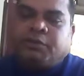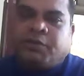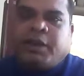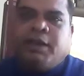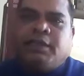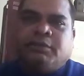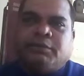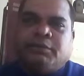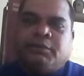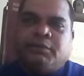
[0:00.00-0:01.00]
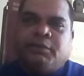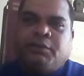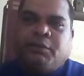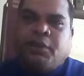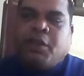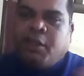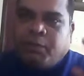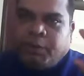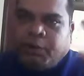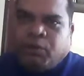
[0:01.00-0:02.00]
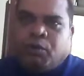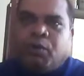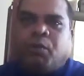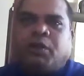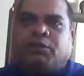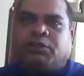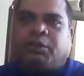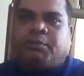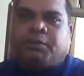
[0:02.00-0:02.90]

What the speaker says: trainings. When you go to a workshop,